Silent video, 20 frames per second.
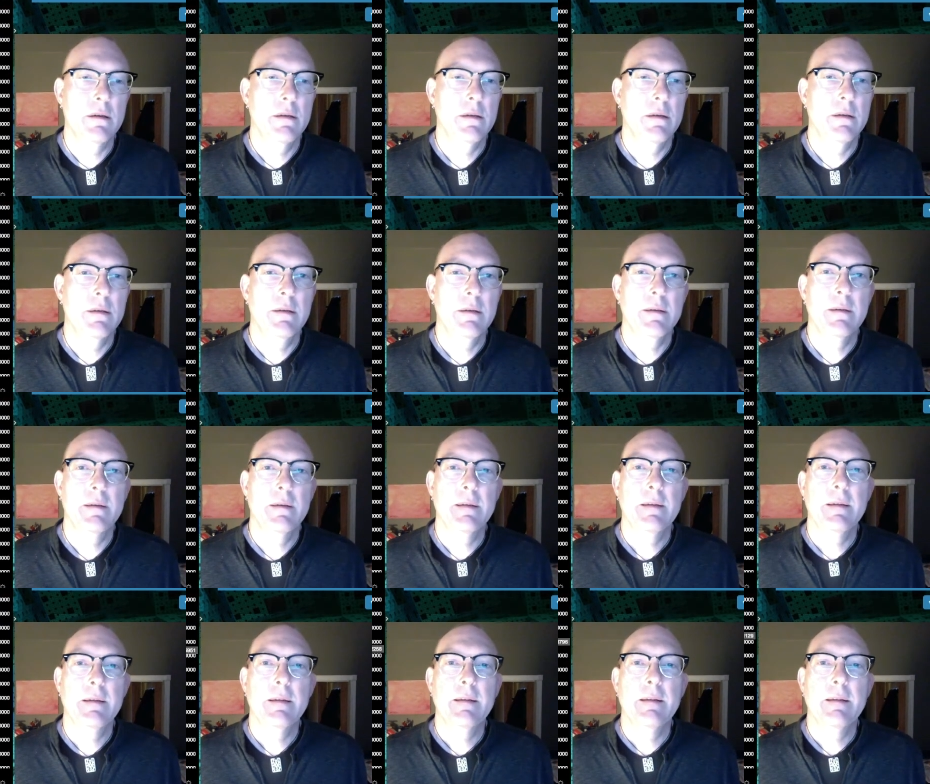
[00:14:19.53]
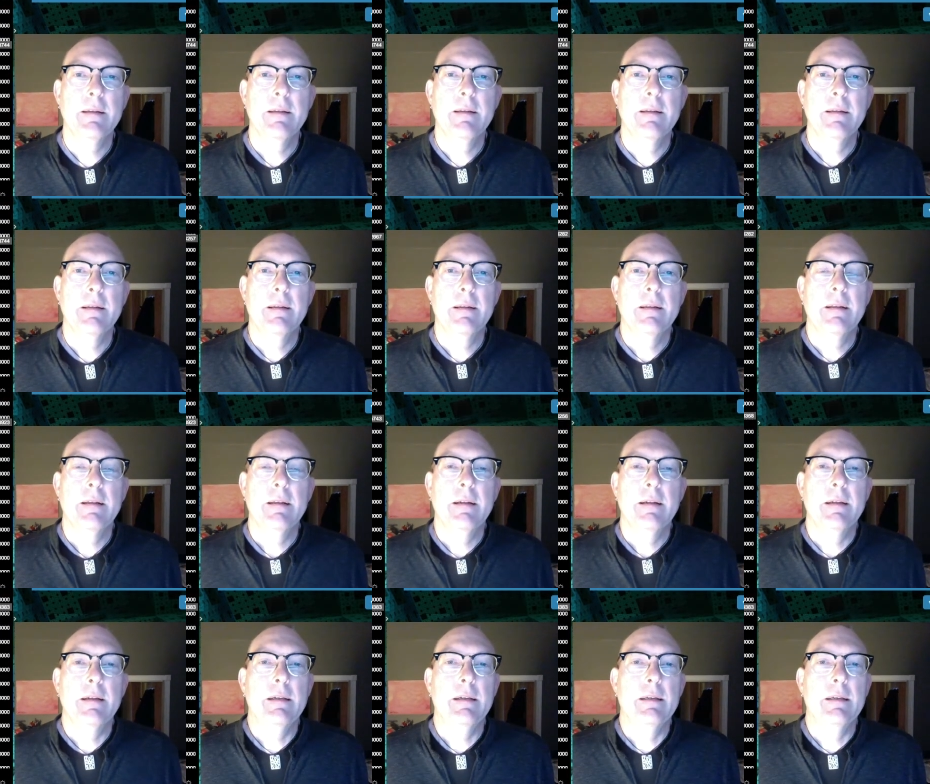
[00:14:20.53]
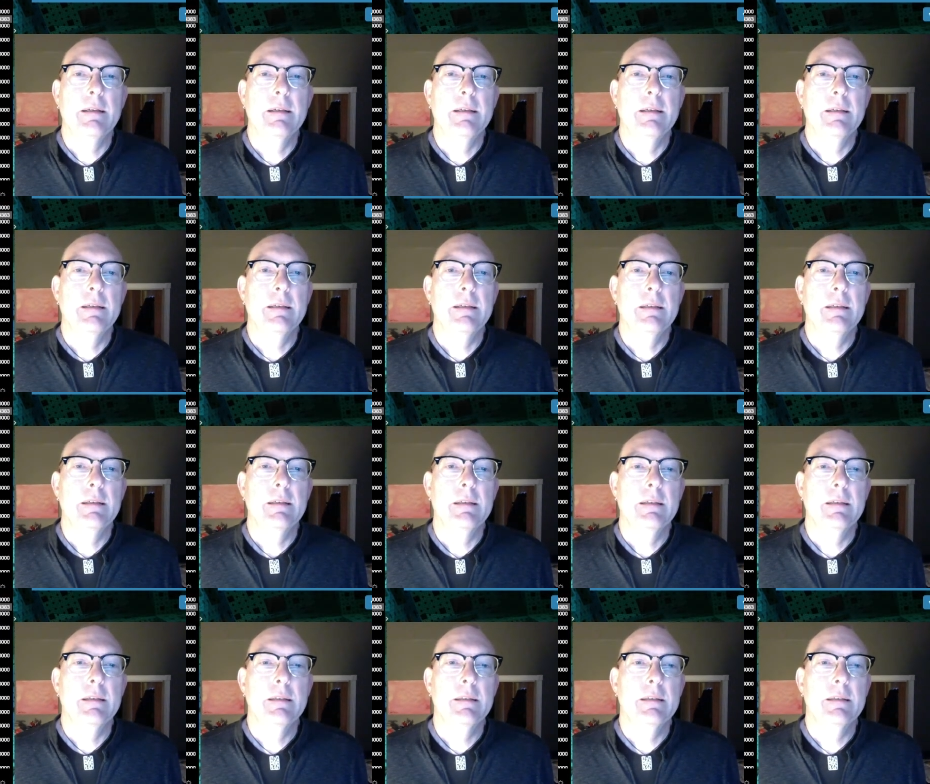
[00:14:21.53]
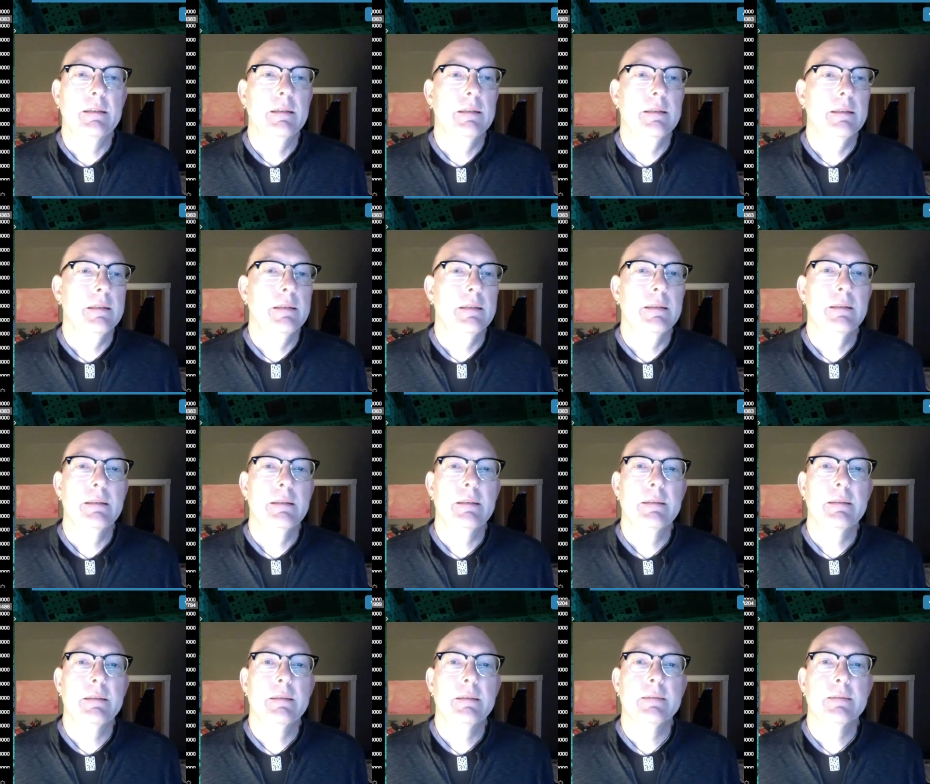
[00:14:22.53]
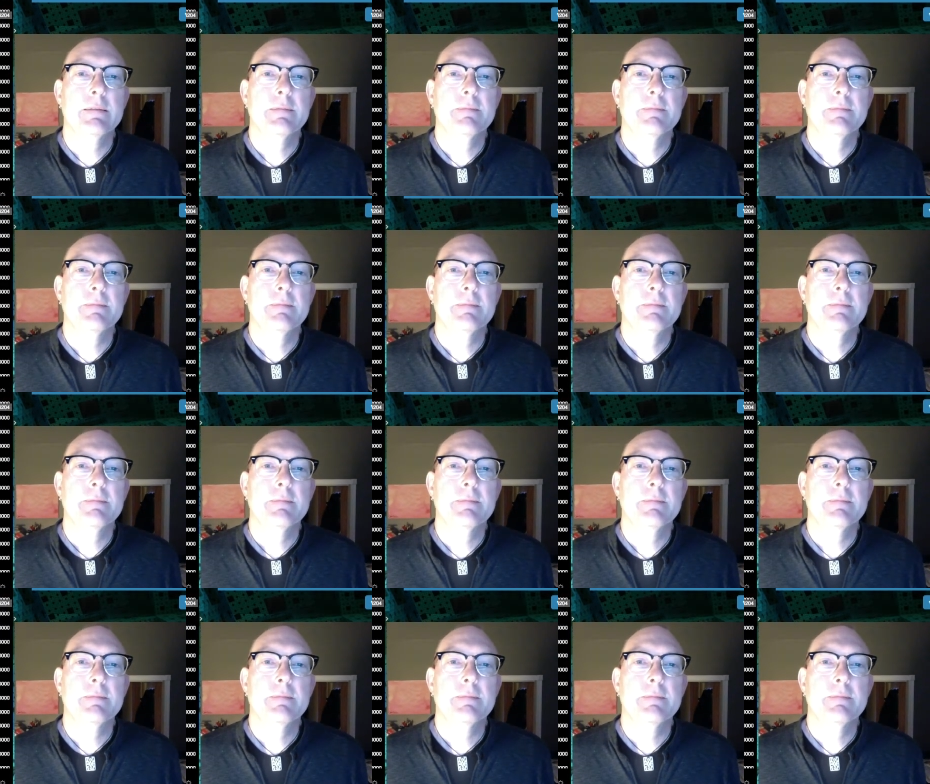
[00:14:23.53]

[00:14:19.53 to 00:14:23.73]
[no speech]